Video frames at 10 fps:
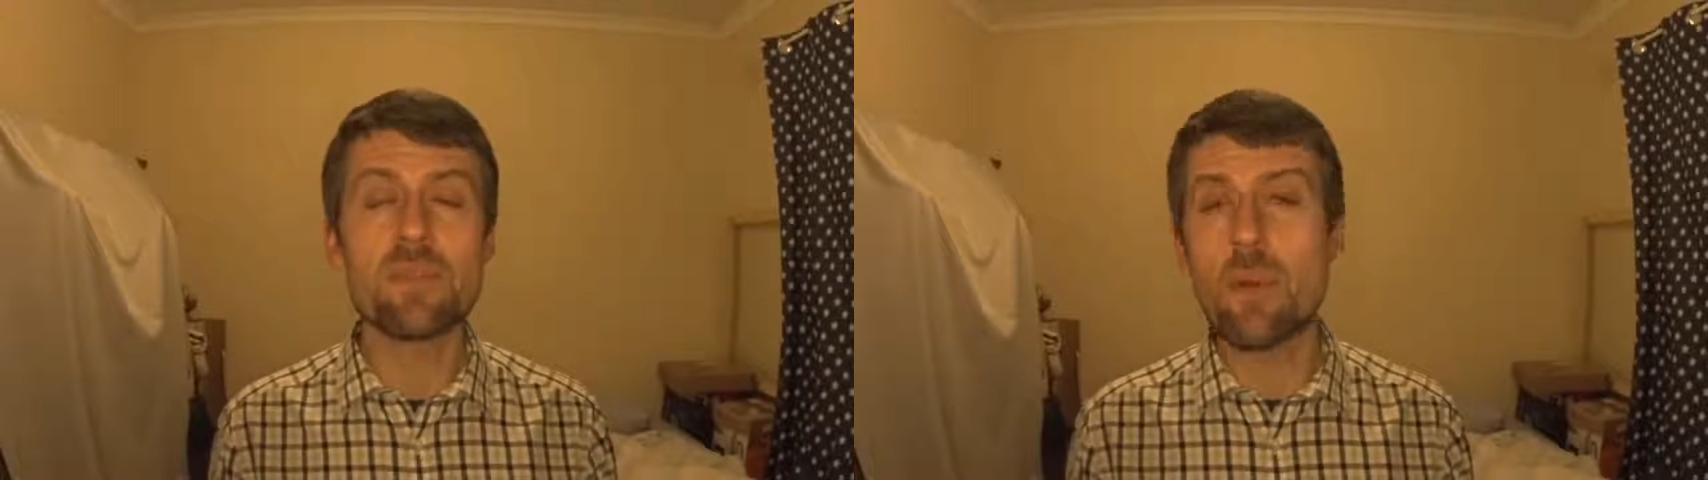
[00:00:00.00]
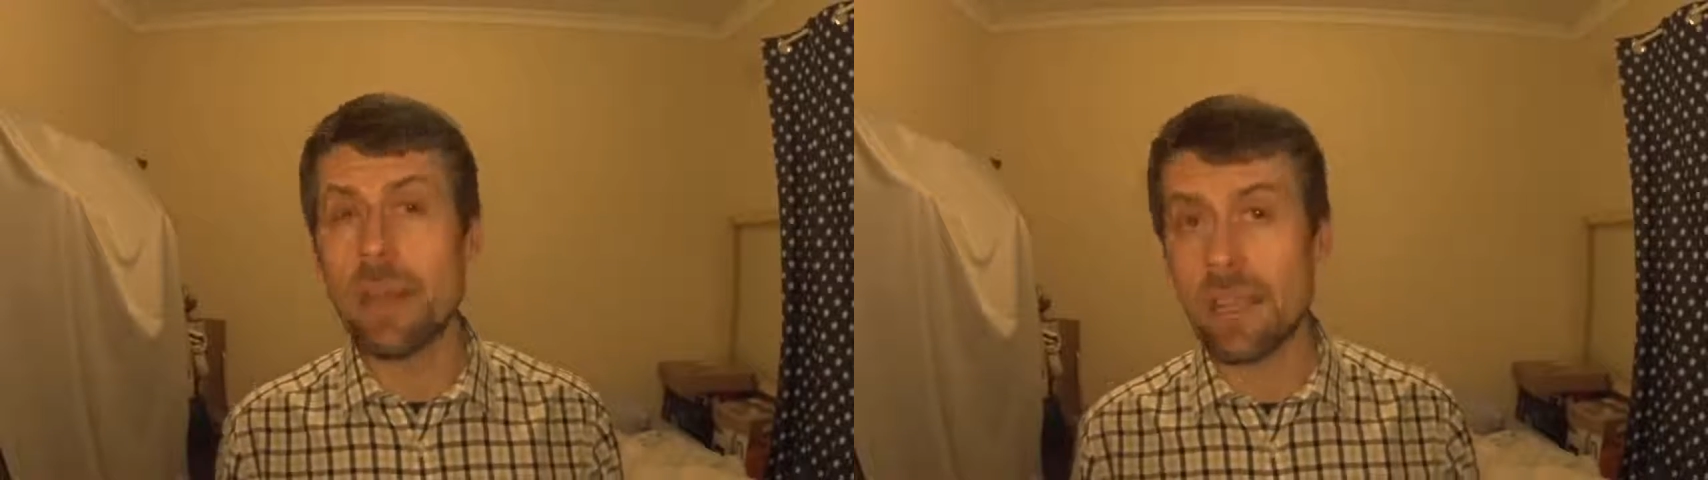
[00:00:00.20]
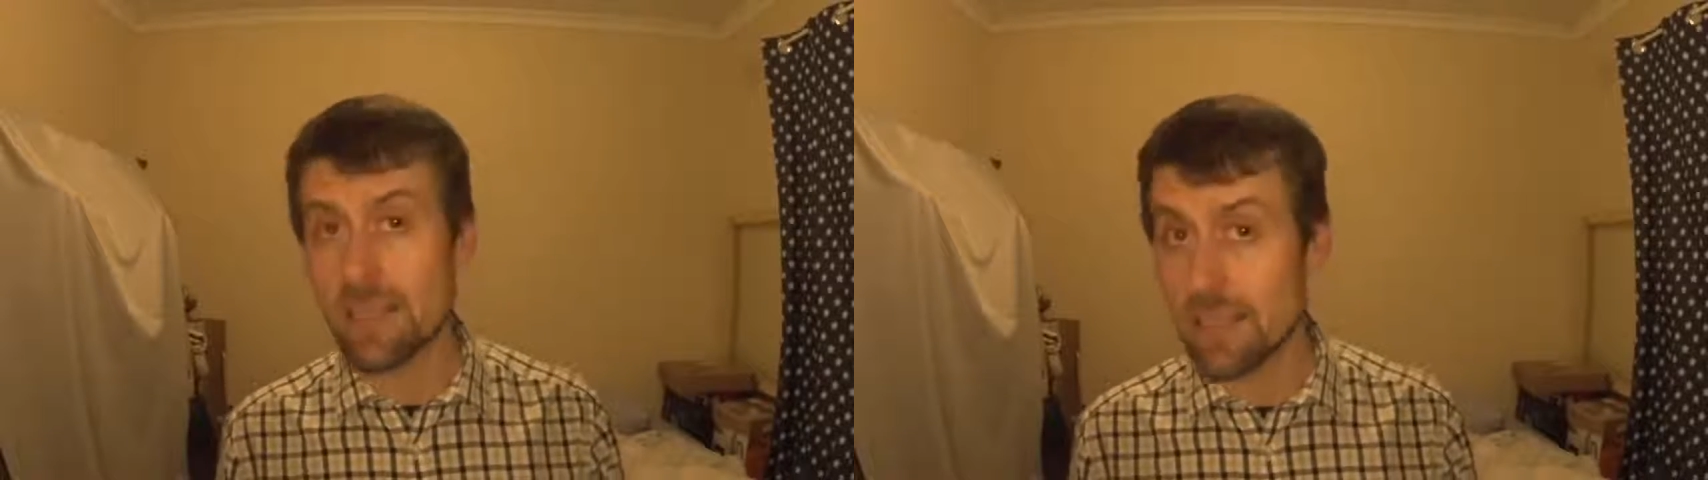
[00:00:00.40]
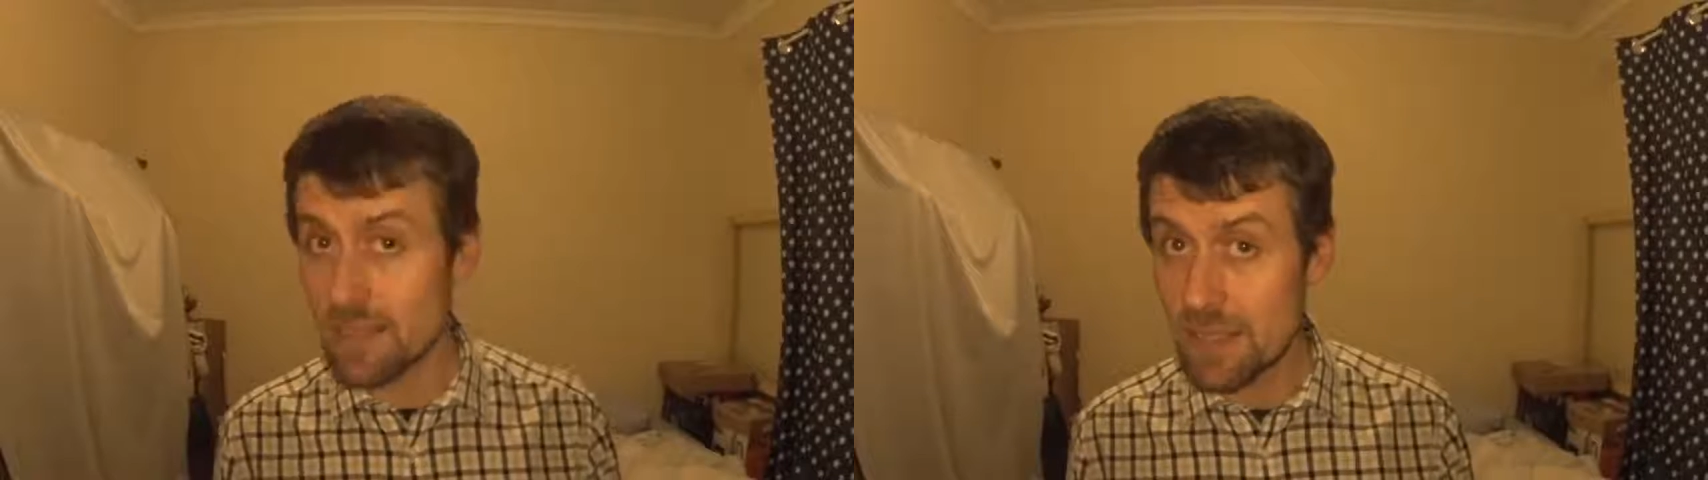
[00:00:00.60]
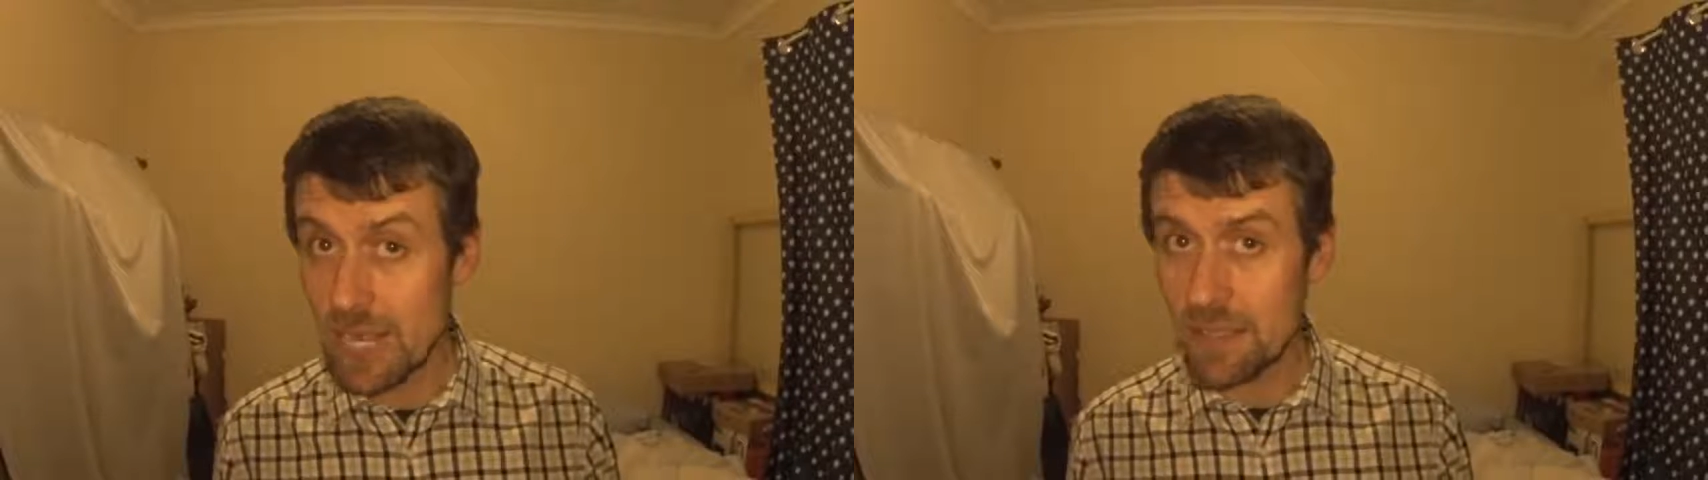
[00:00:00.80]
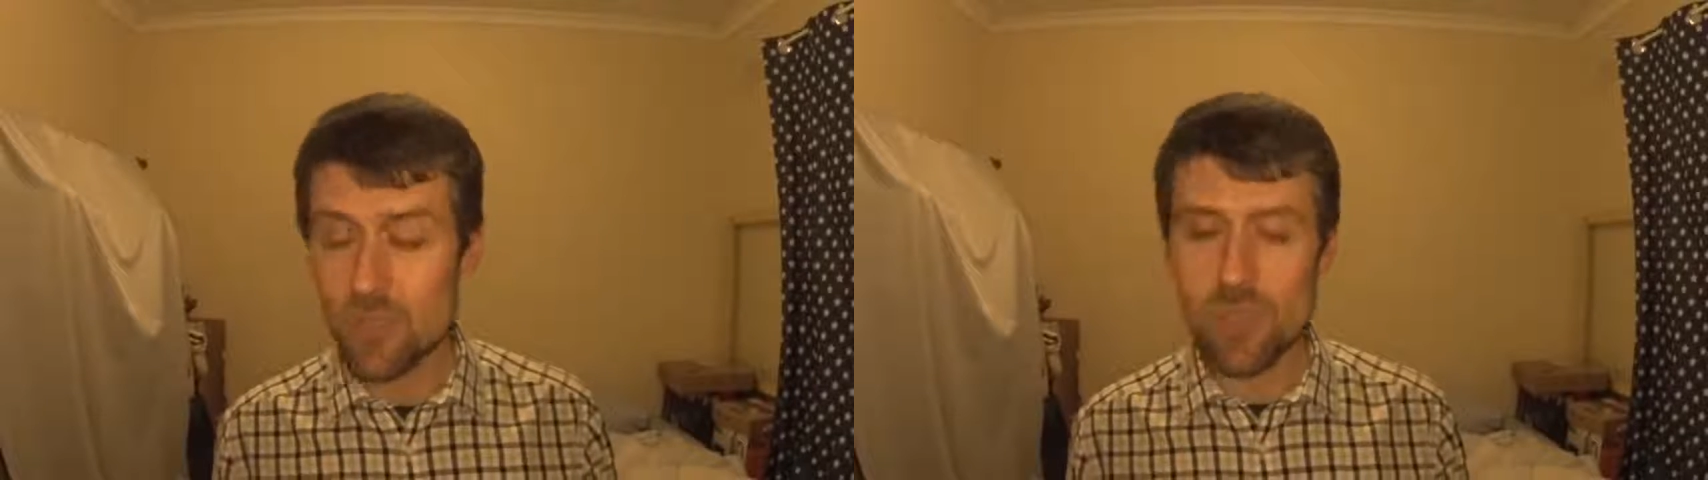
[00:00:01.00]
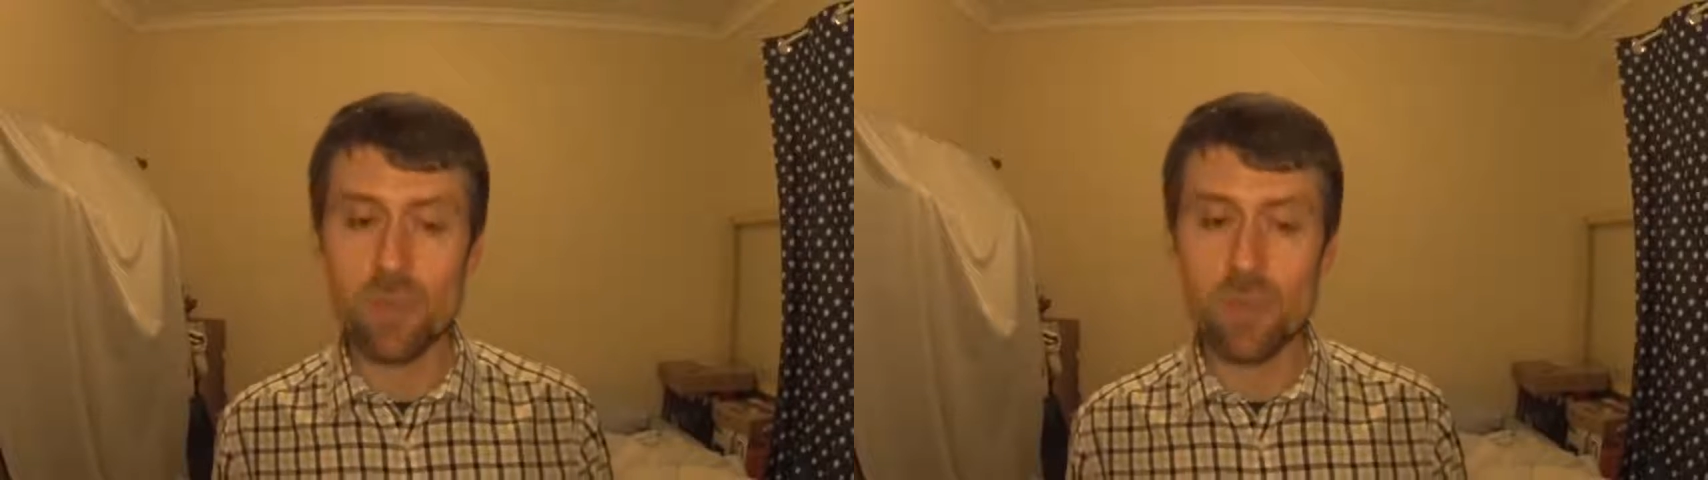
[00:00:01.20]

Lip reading: marketing strategy,